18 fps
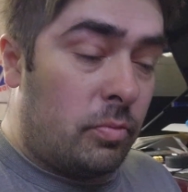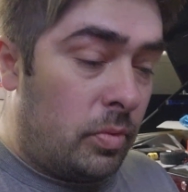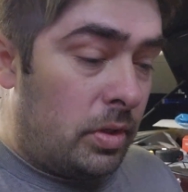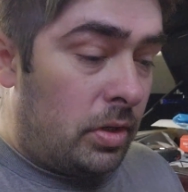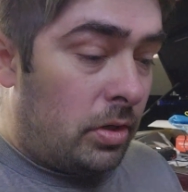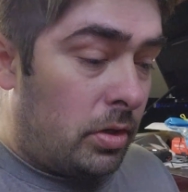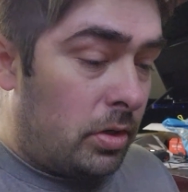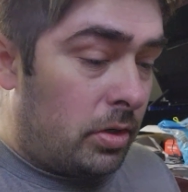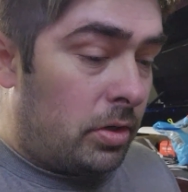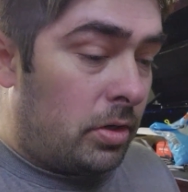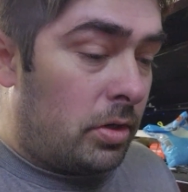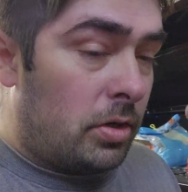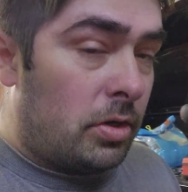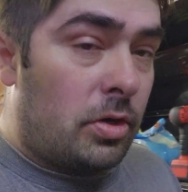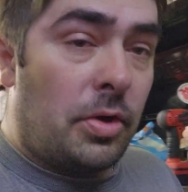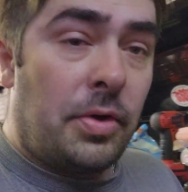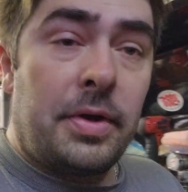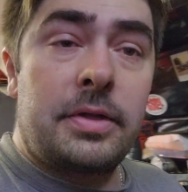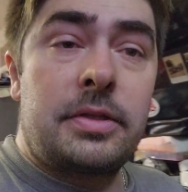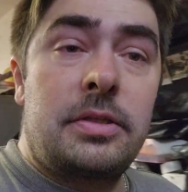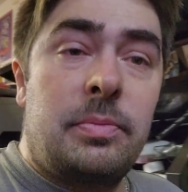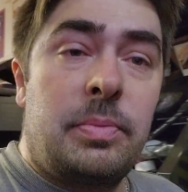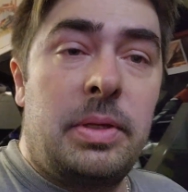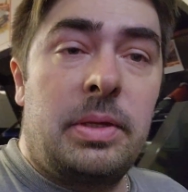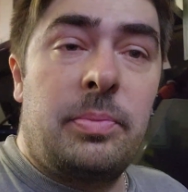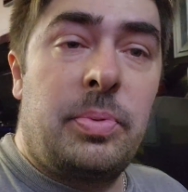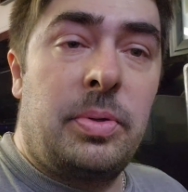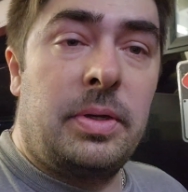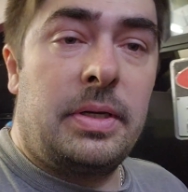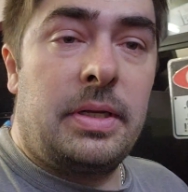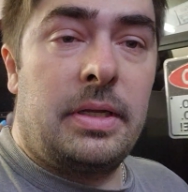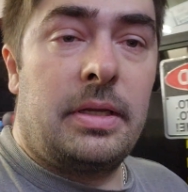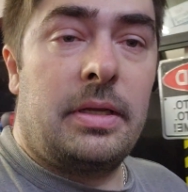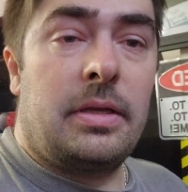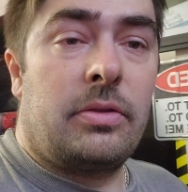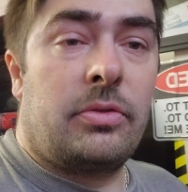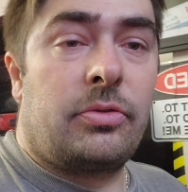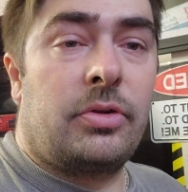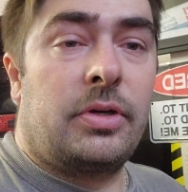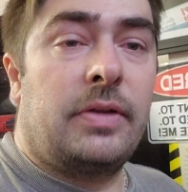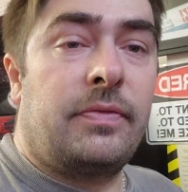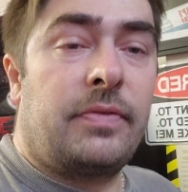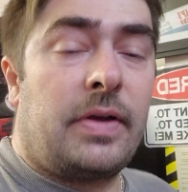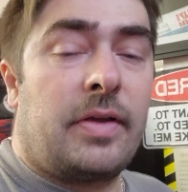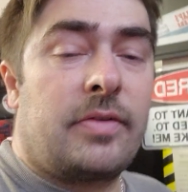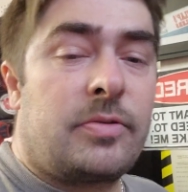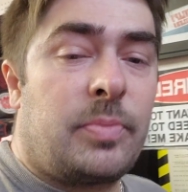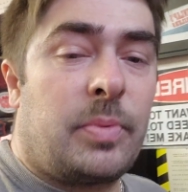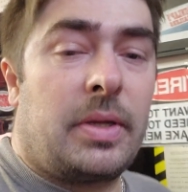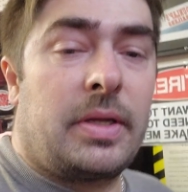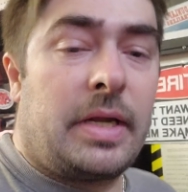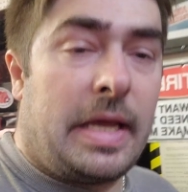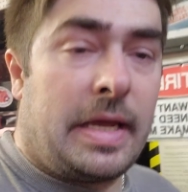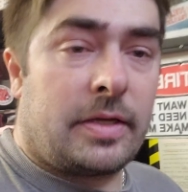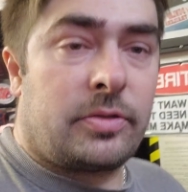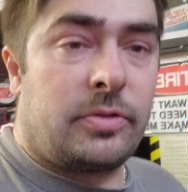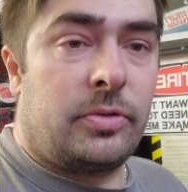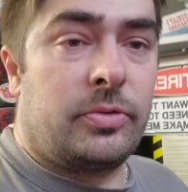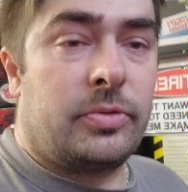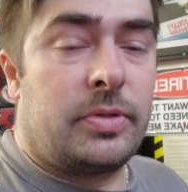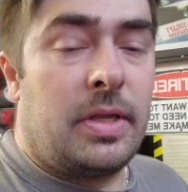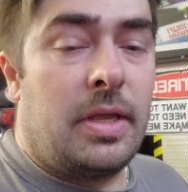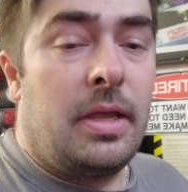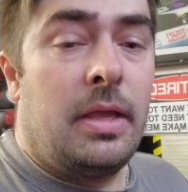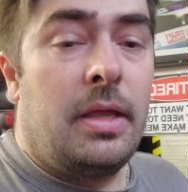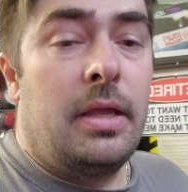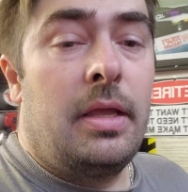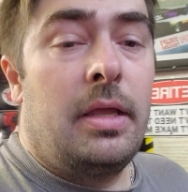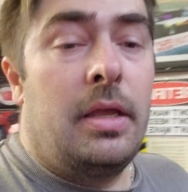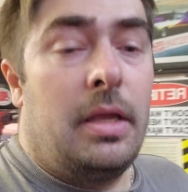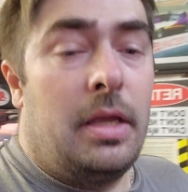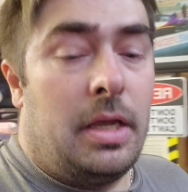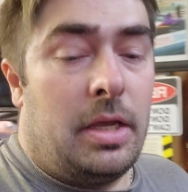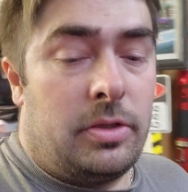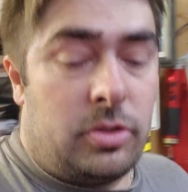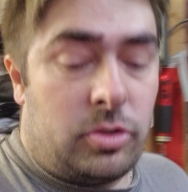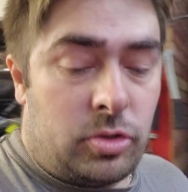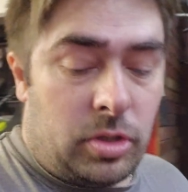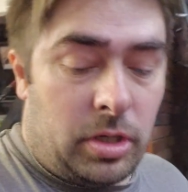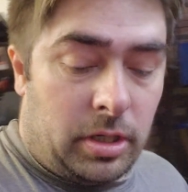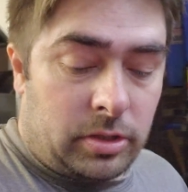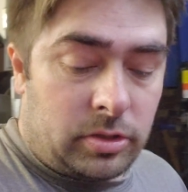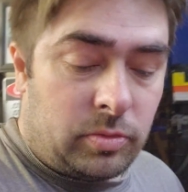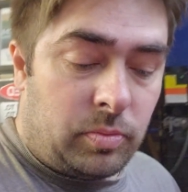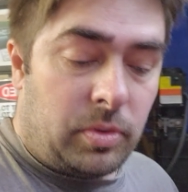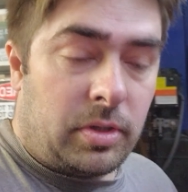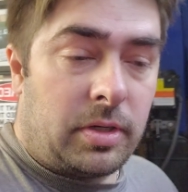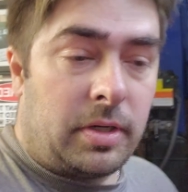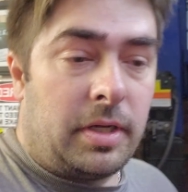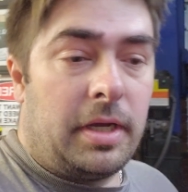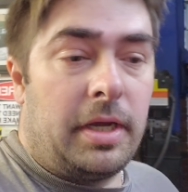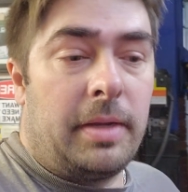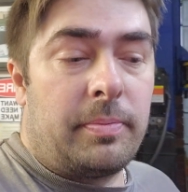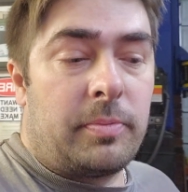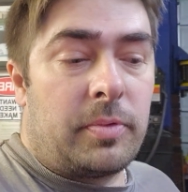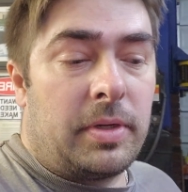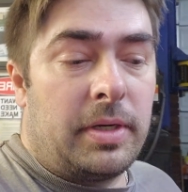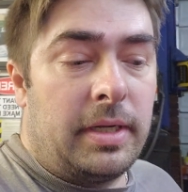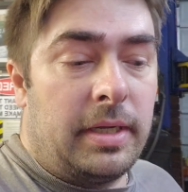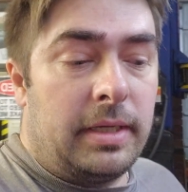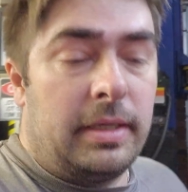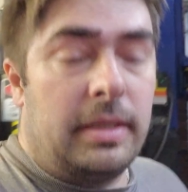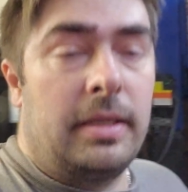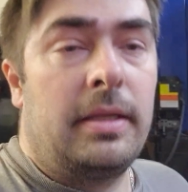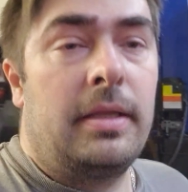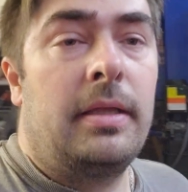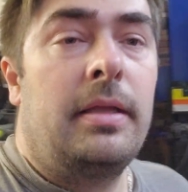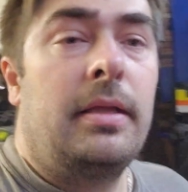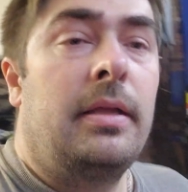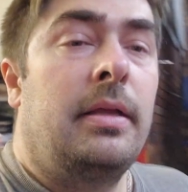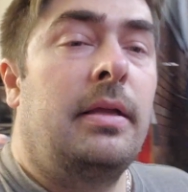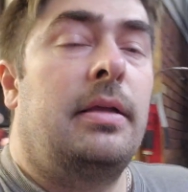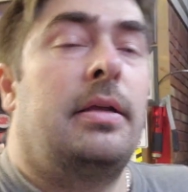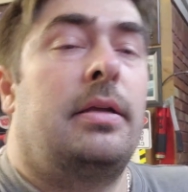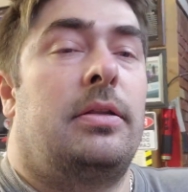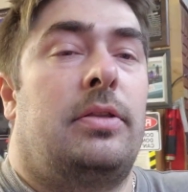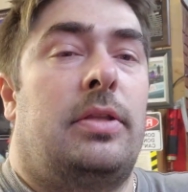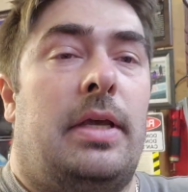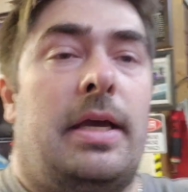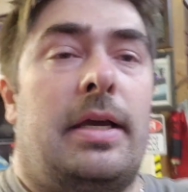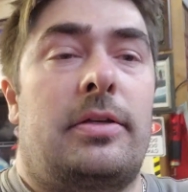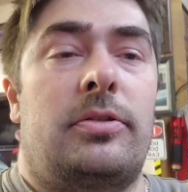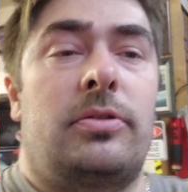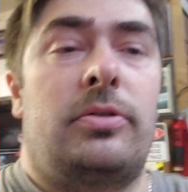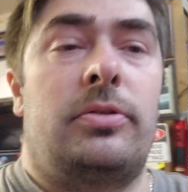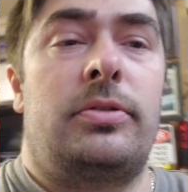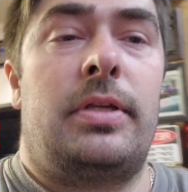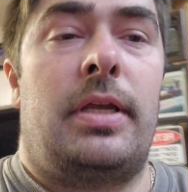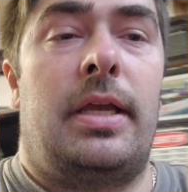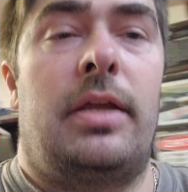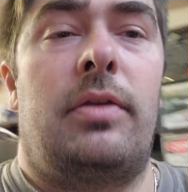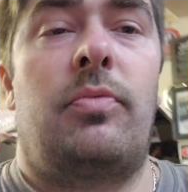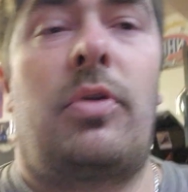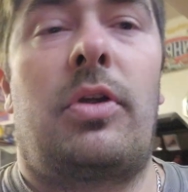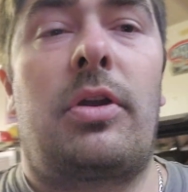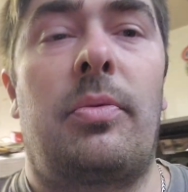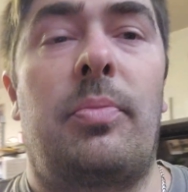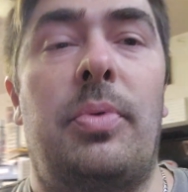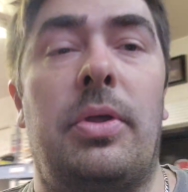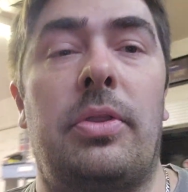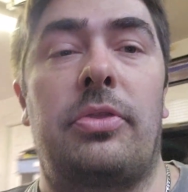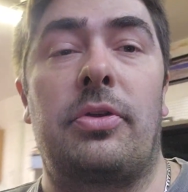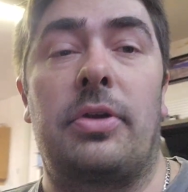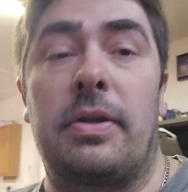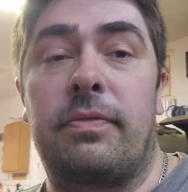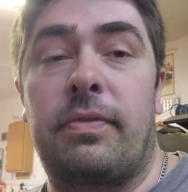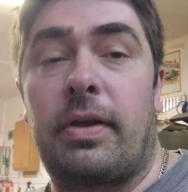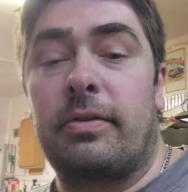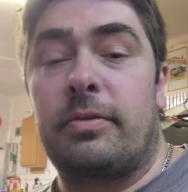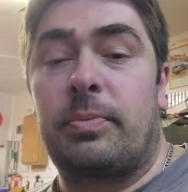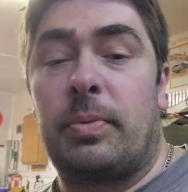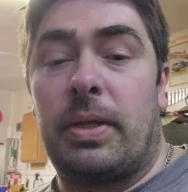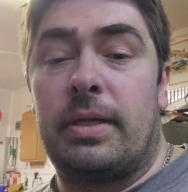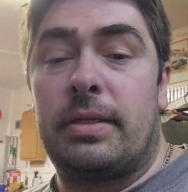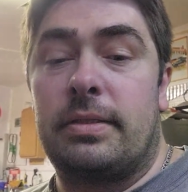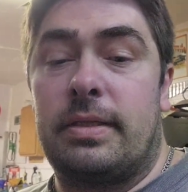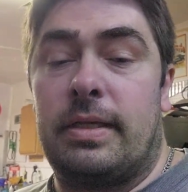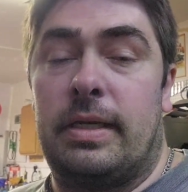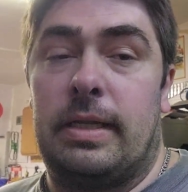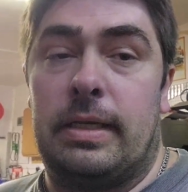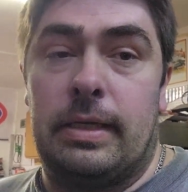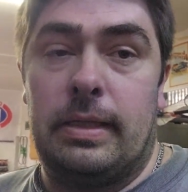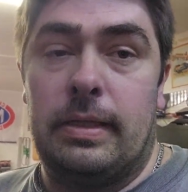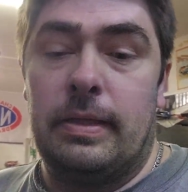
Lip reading: We are going to be putting 35 spline axles in the truck. So we're going to upgrade the axles, and we're going to put 35 splines in it.